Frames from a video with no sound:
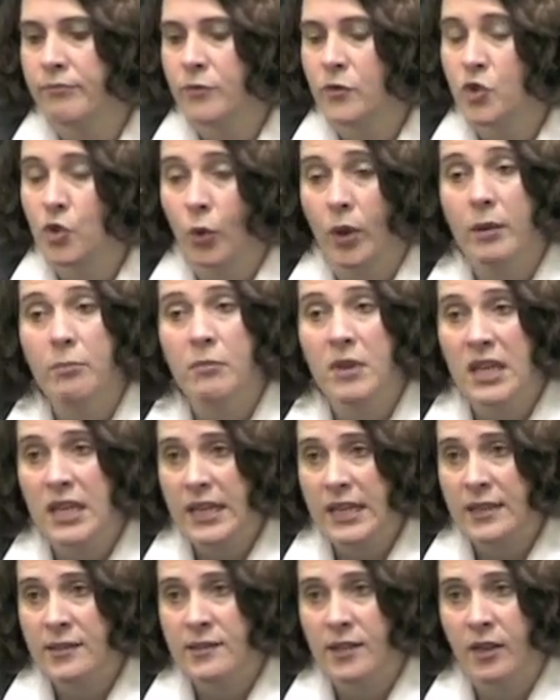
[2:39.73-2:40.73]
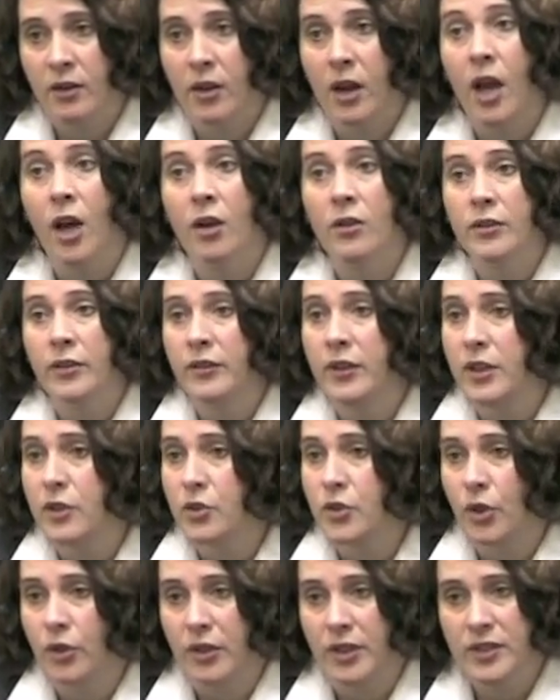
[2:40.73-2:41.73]
joint meetings that are held in the
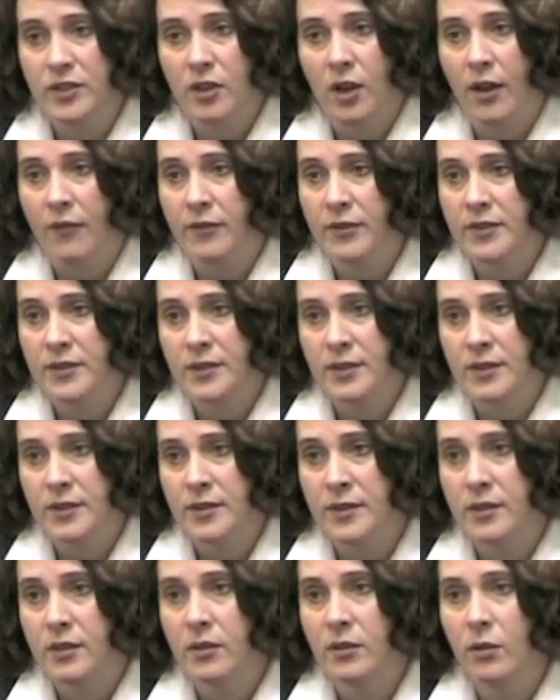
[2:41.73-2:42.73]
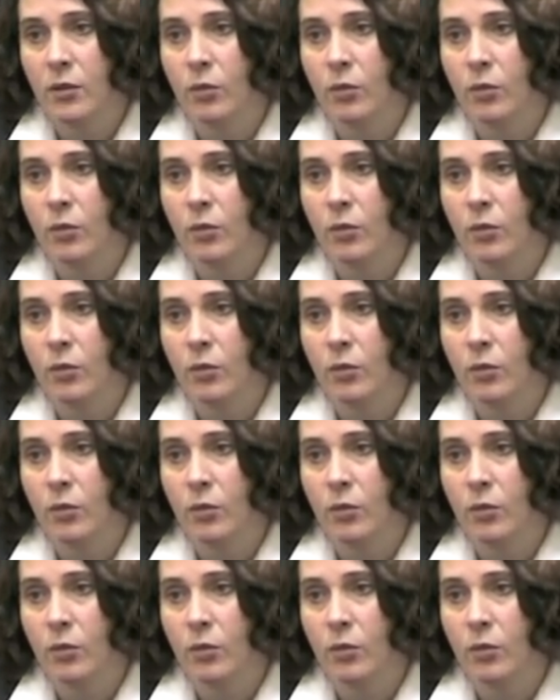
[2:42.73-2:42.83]
attorney's offices